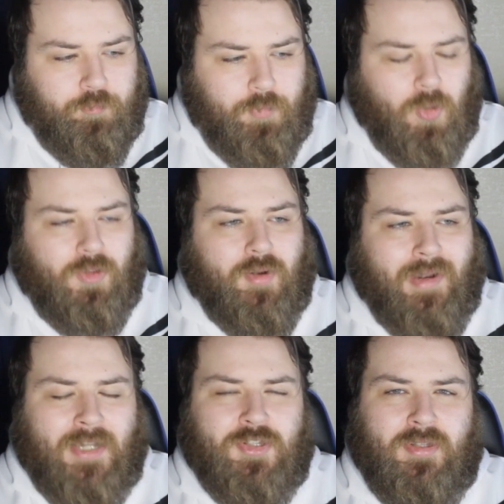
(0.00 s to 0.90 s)
But they're
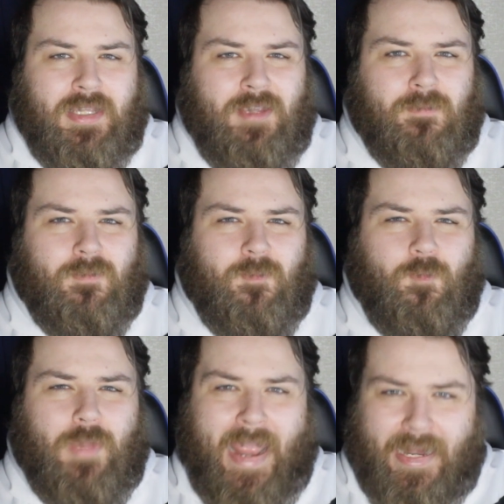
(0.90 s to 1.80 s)
actually
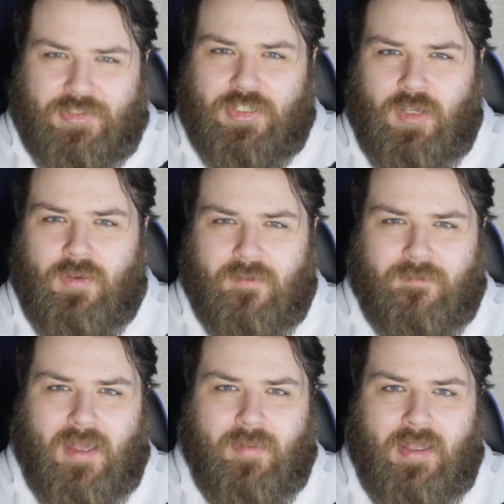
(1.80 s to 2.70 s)
executing a
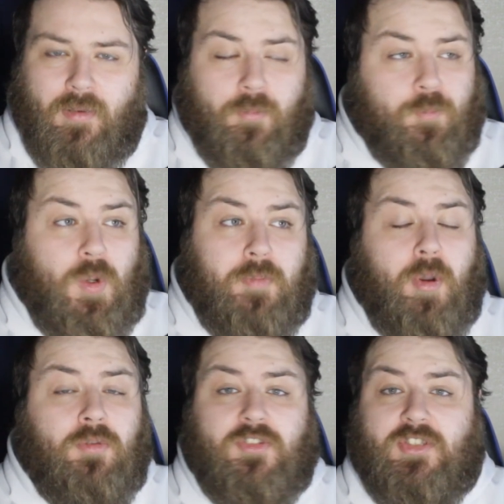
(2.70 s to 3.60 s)
fair bit, with
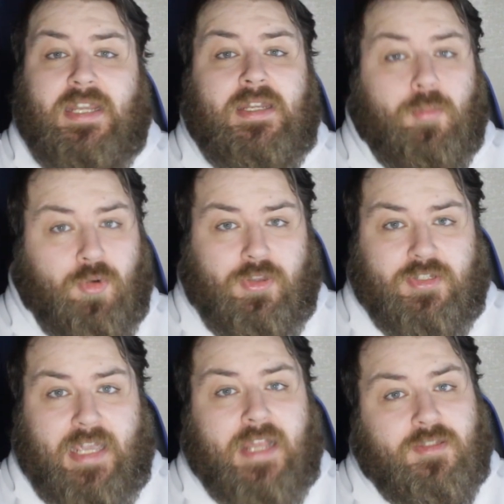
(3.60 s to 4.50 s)
both senior brothers
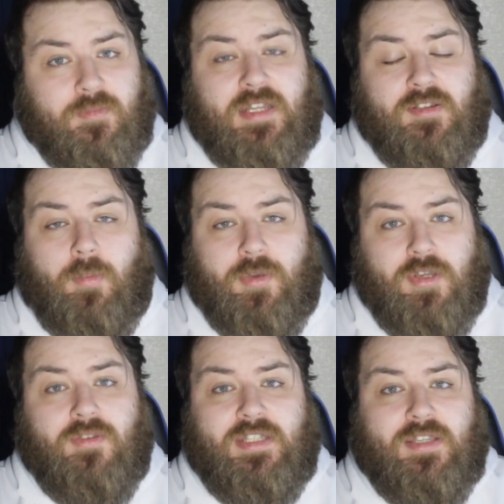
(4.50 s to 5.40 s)
getting some decent
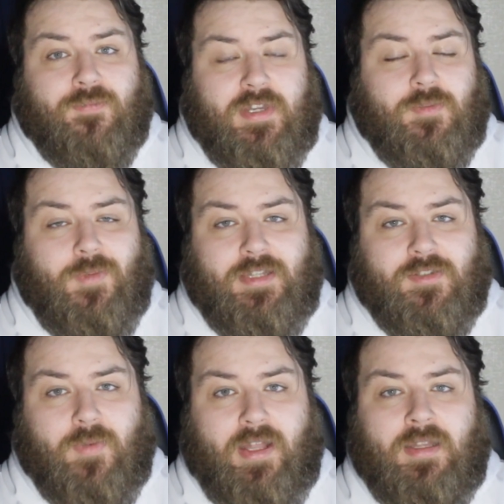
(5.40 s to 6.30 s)
opportunities in recent weeks
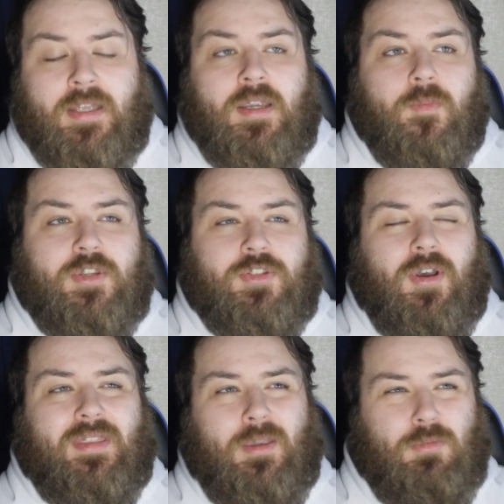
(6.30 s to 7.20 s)
as well. We saw,
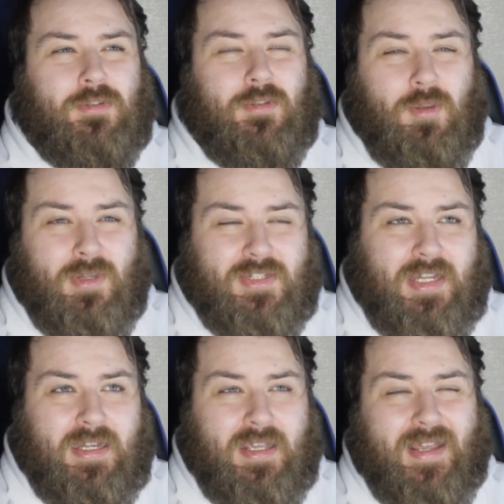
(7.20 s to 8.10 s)
I think it was Lewis
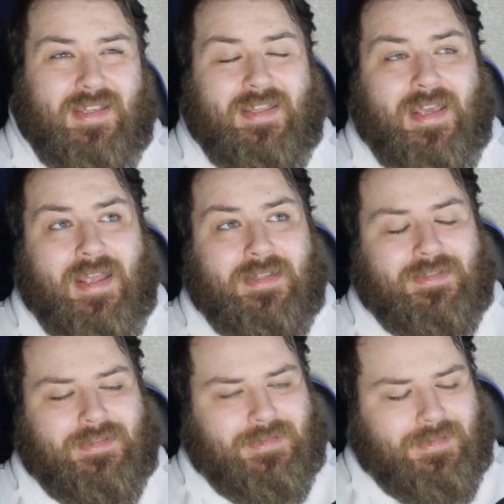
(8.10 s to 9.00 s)
Senior
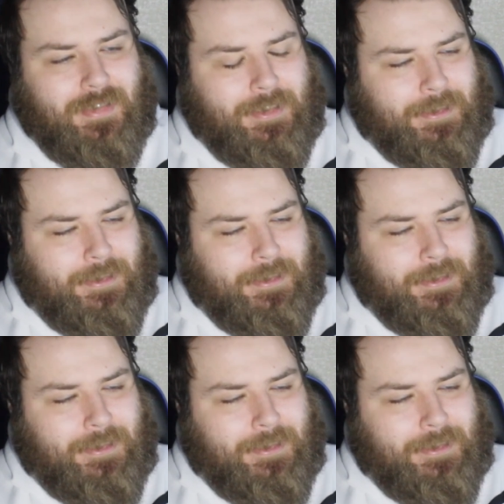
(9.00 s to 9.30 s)
against...